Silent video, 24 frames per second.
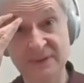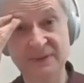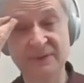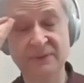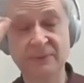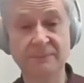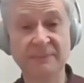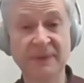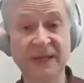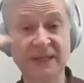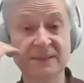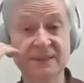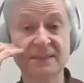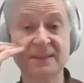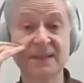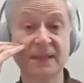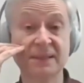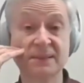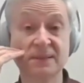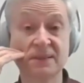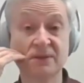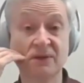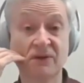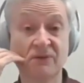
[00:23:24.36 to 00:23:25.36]
to make
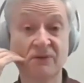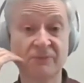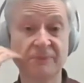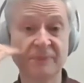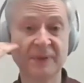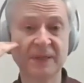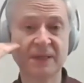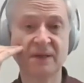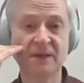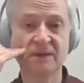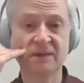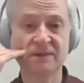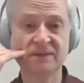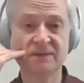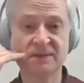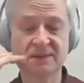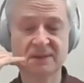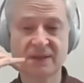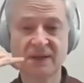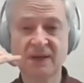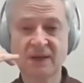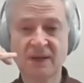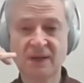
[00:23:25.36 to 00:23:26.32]
sense of because,